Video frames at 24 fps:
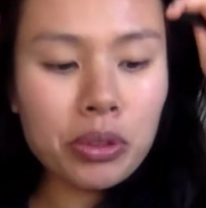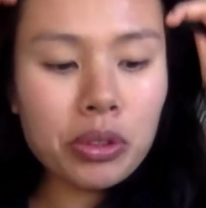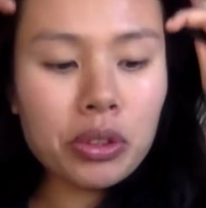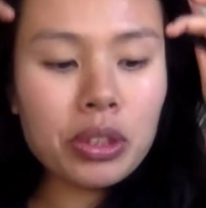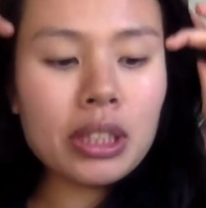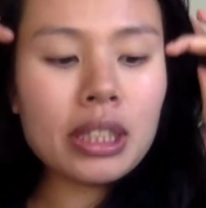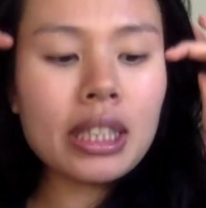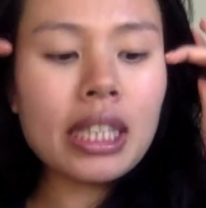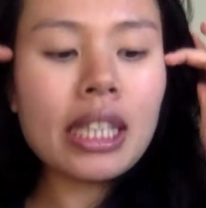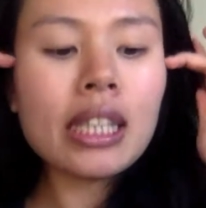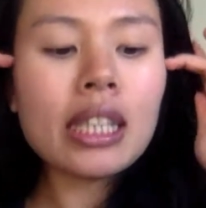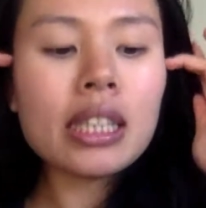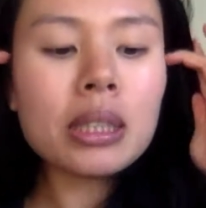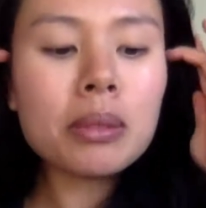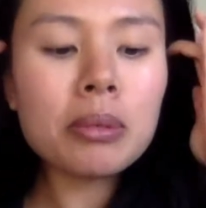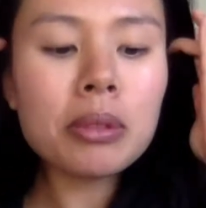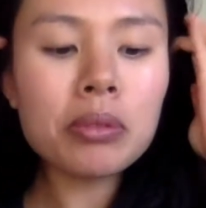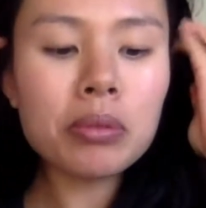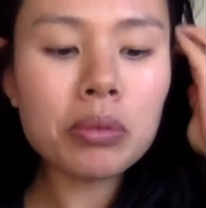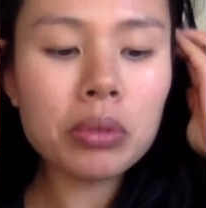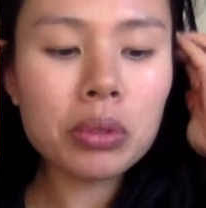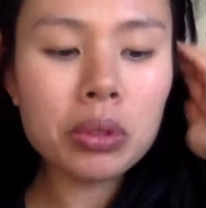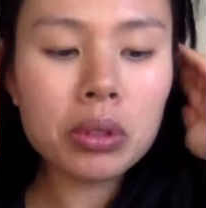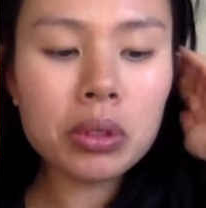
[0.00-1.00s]
The 10 customer
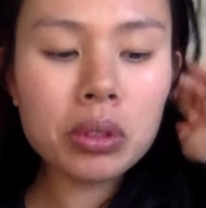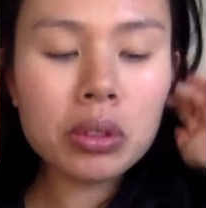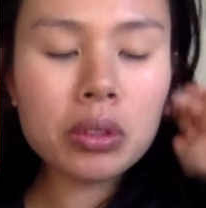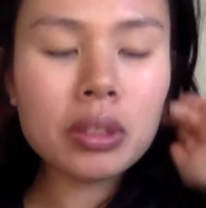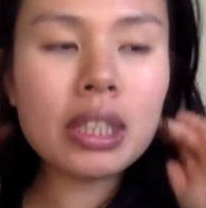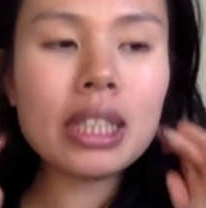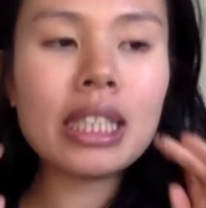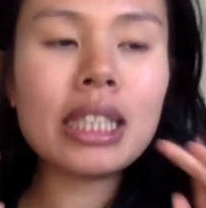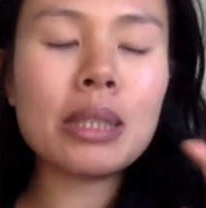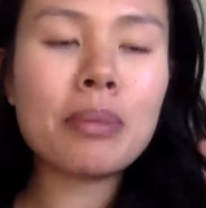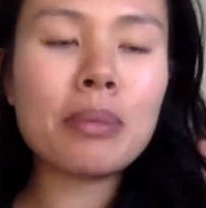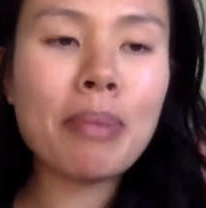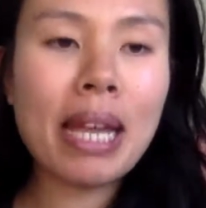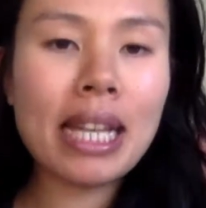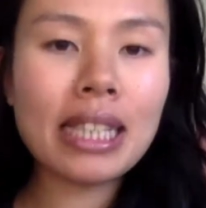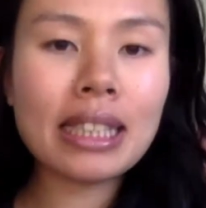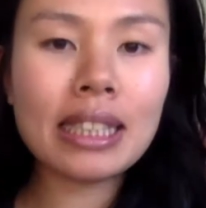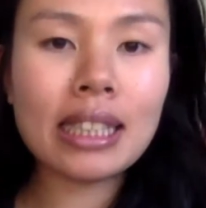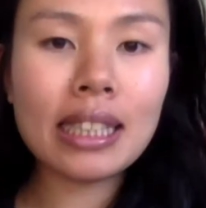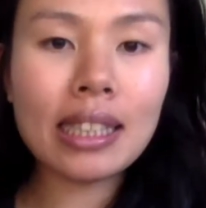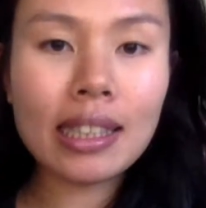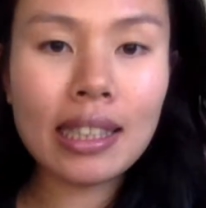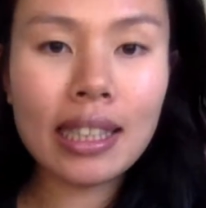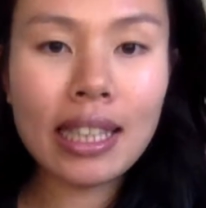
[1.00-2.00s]
rule is
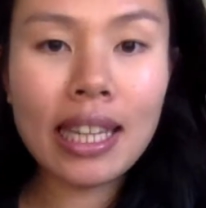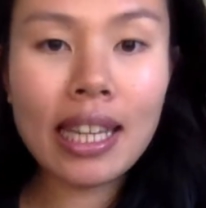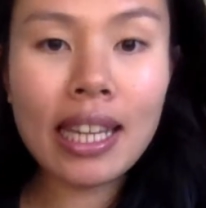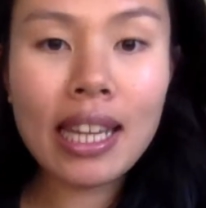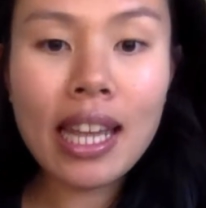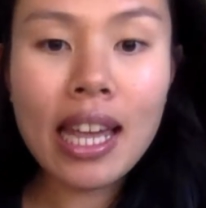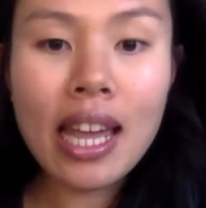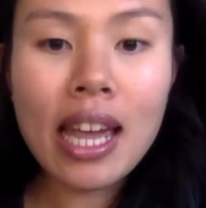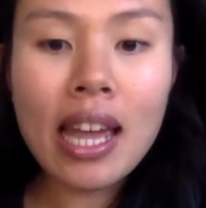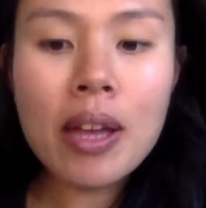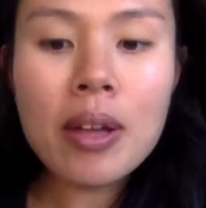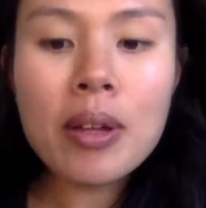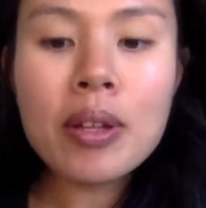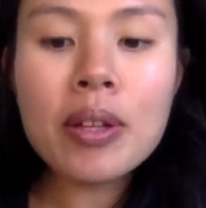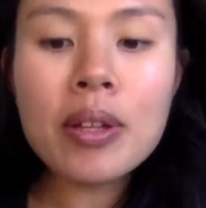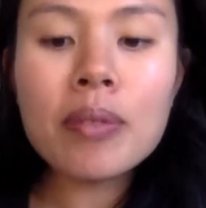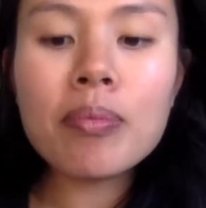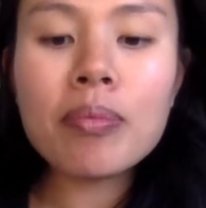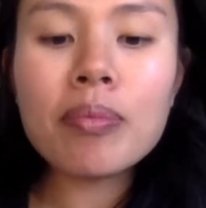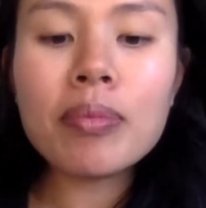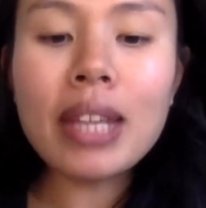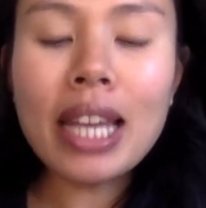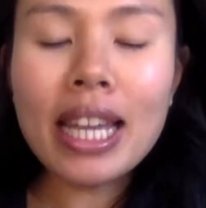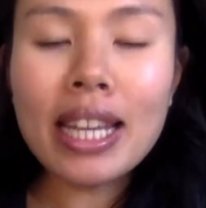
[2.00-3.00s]
basically
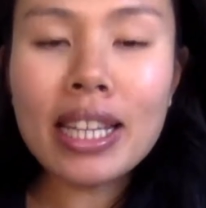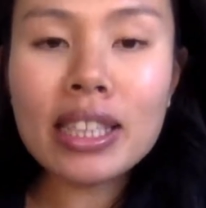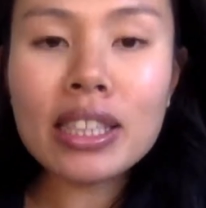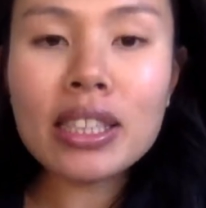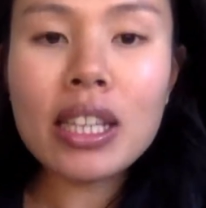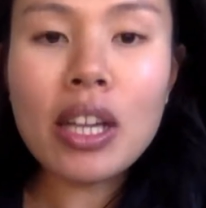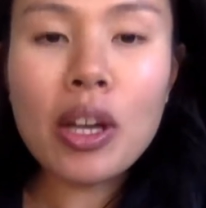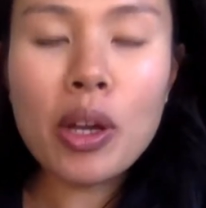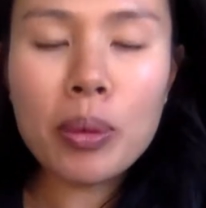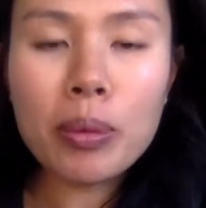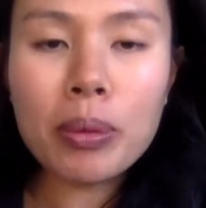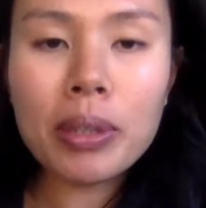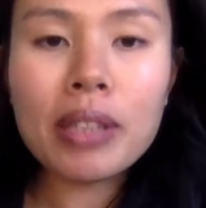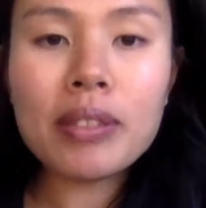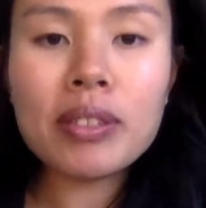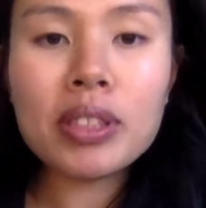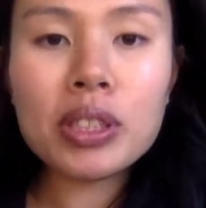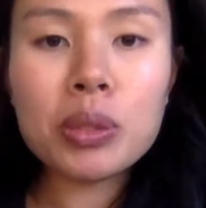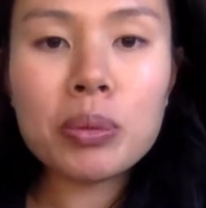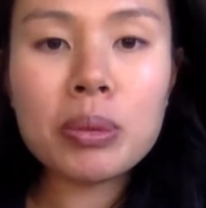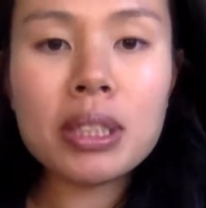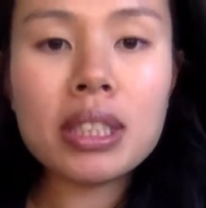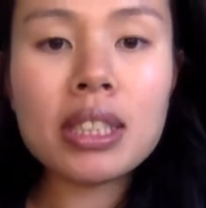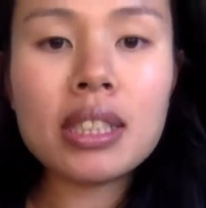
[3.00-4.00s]
Herbalife just
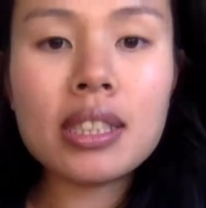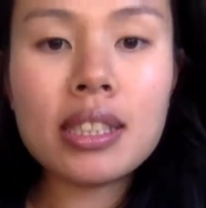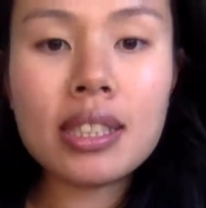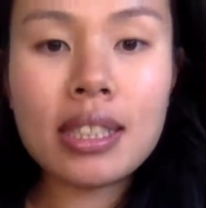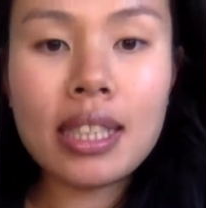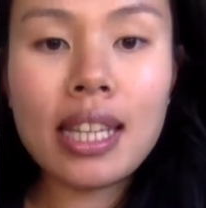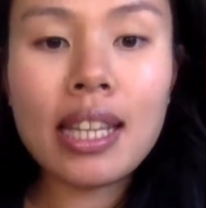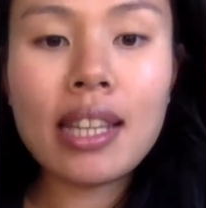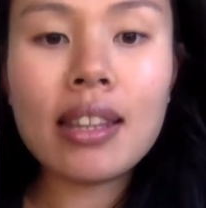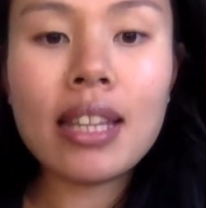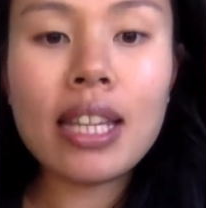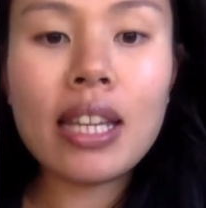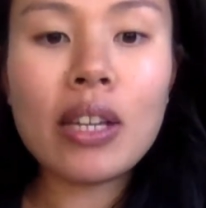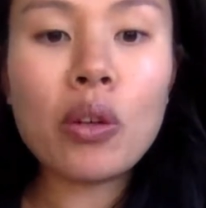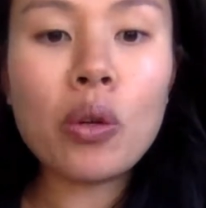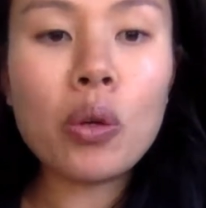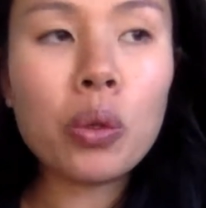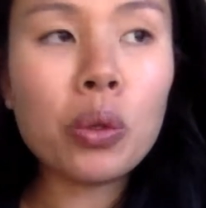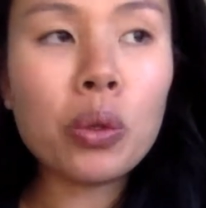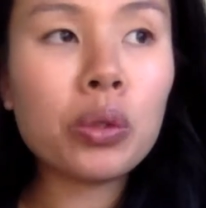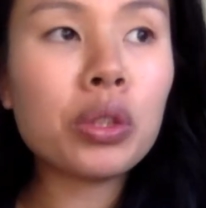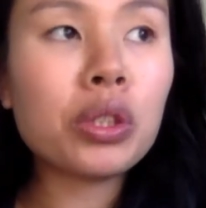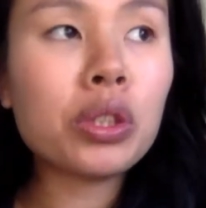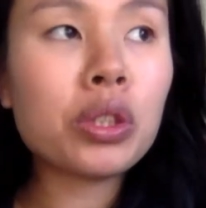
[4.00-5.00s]
wants to see that
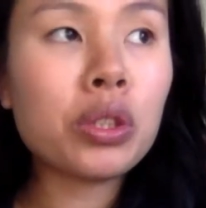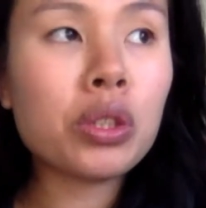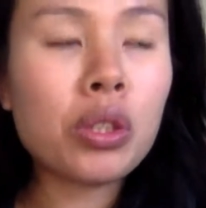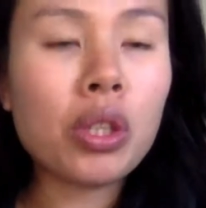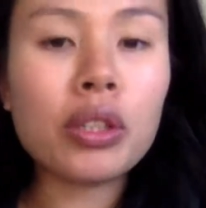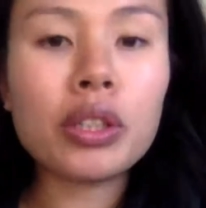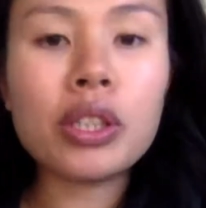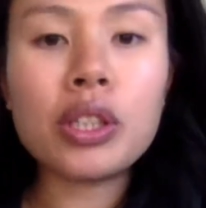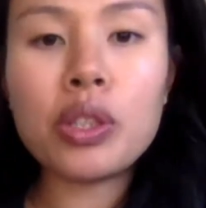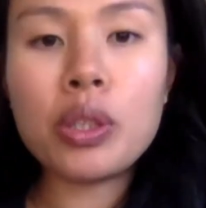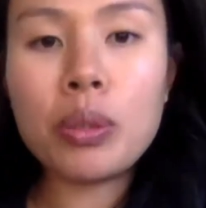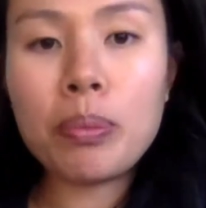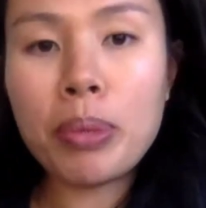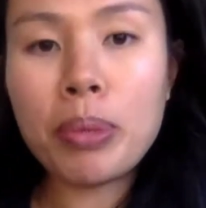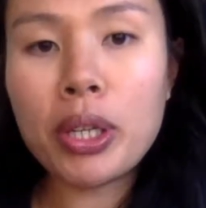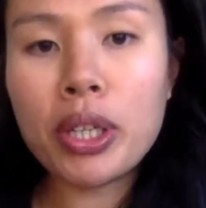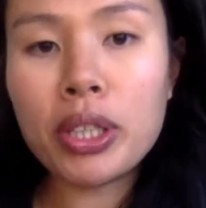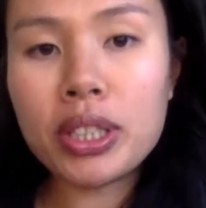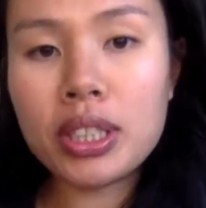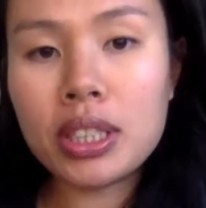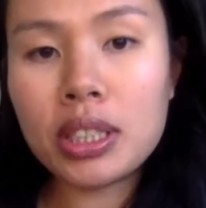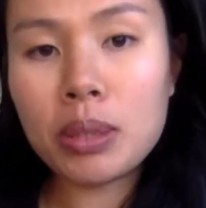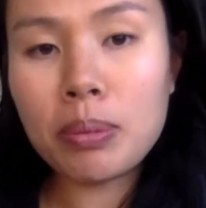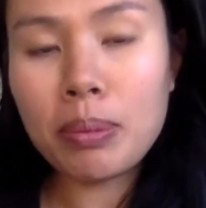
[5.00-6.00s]
all the stock that you
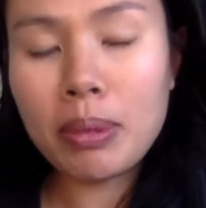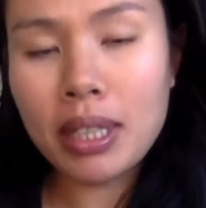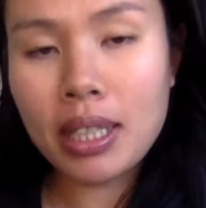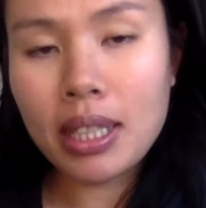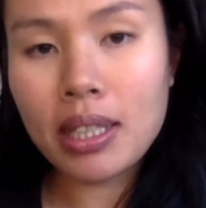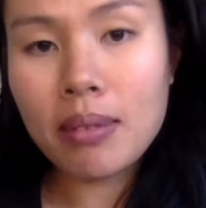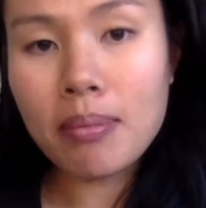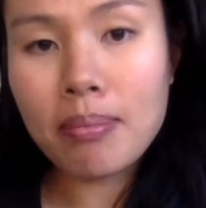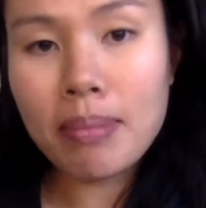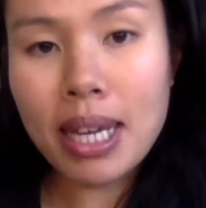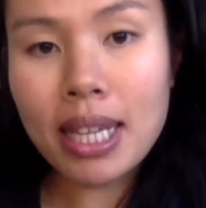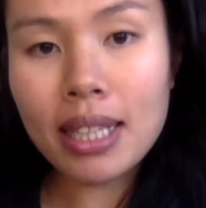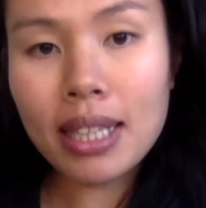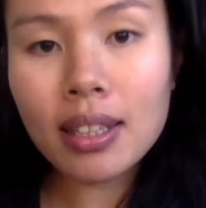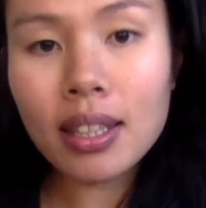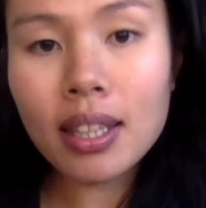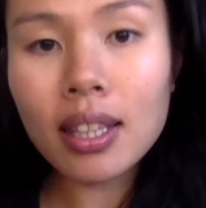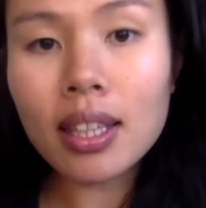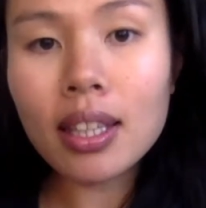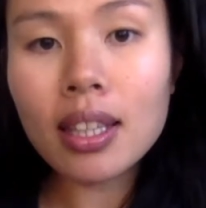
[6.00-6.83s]
purchase within a month,